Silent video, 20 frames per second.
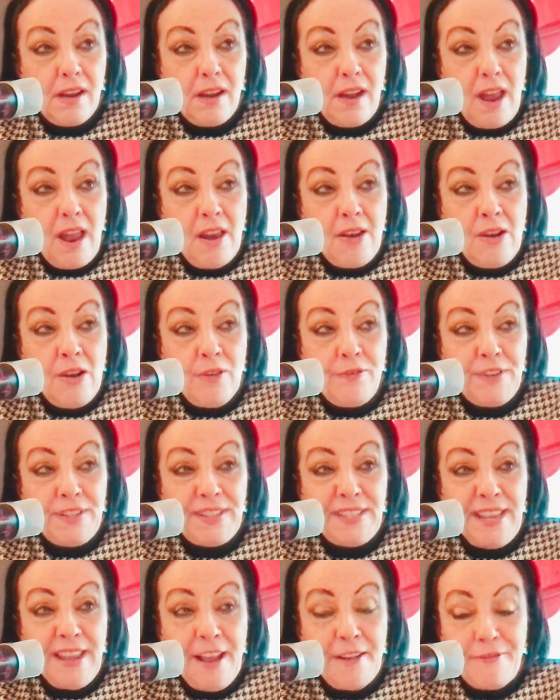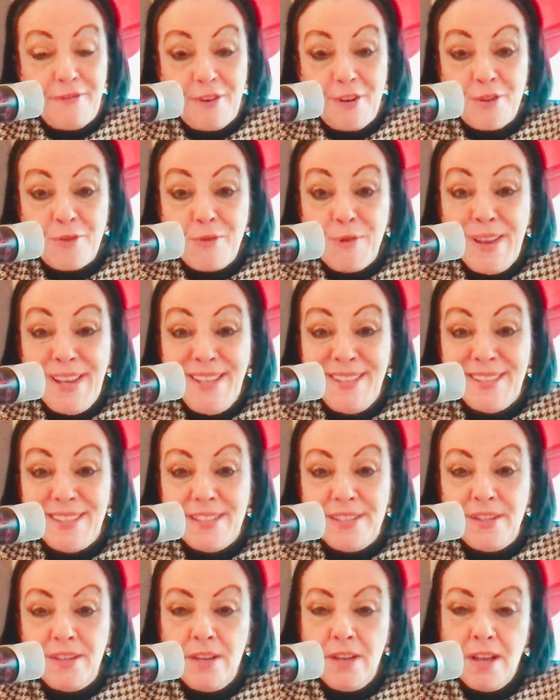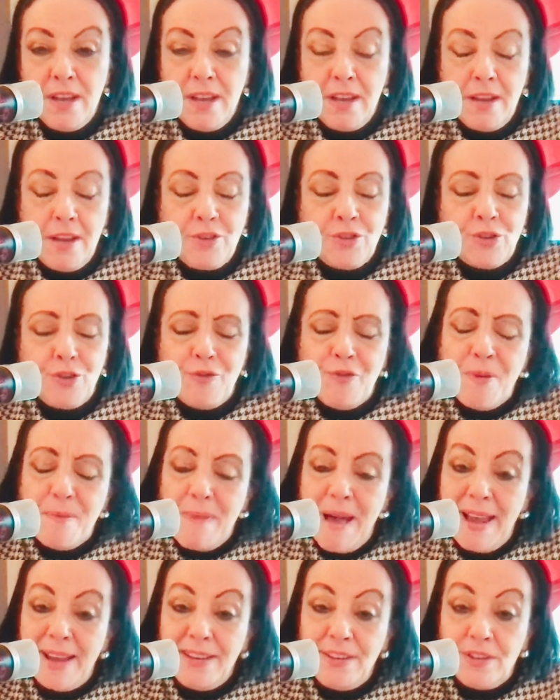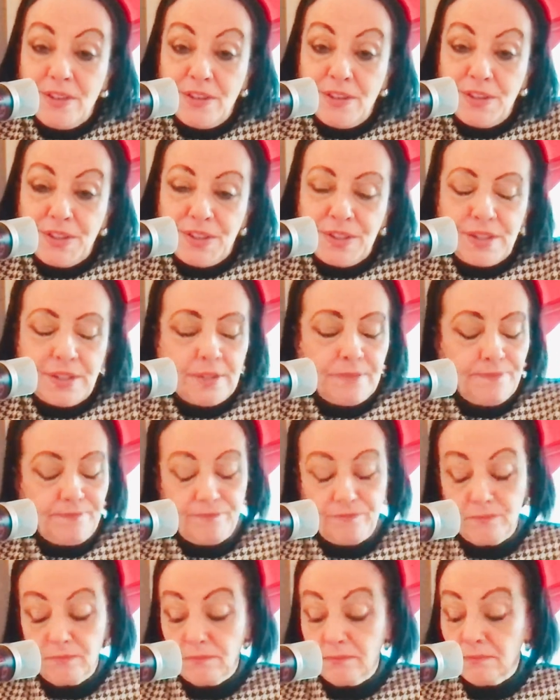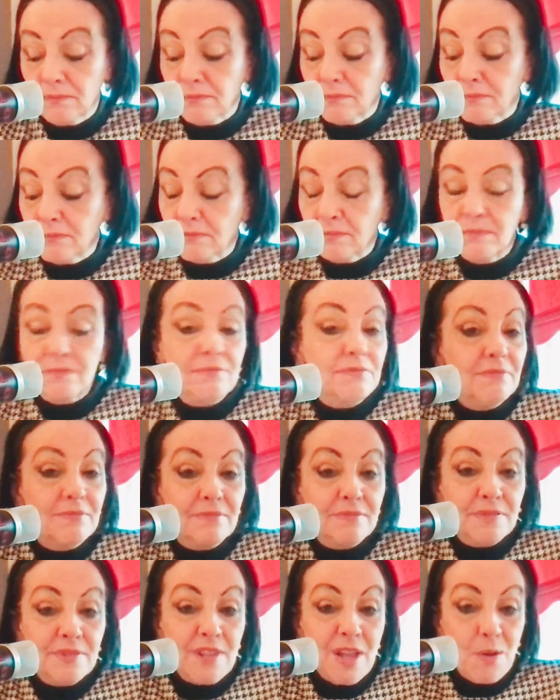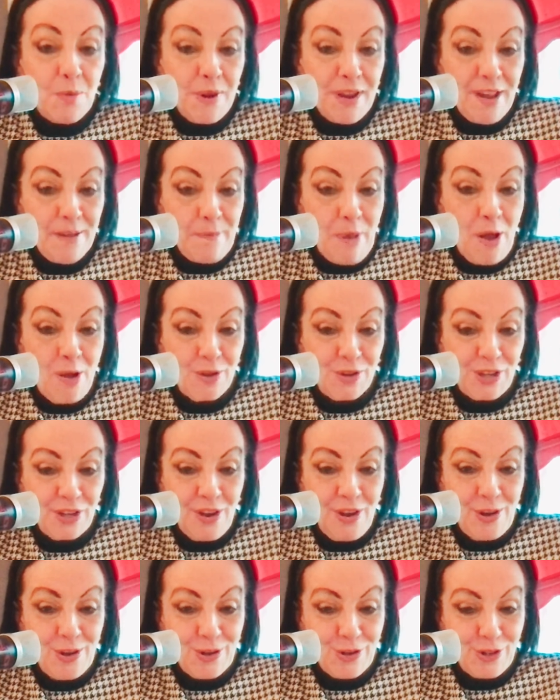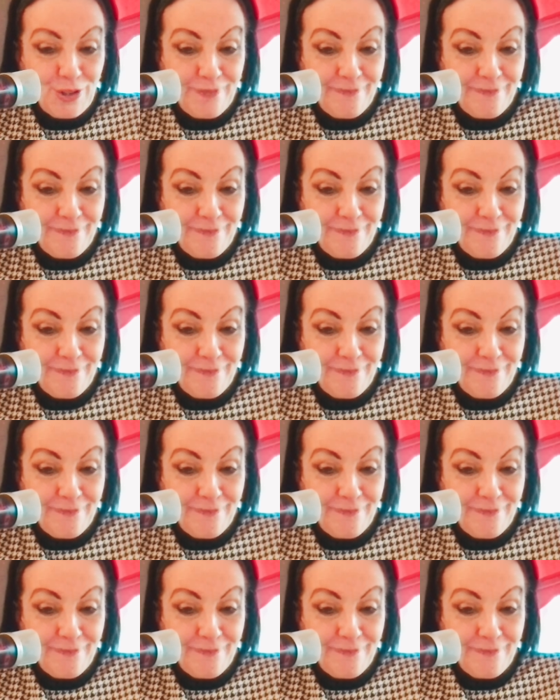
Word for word: And love is here for a reason to remind us that we are part of God.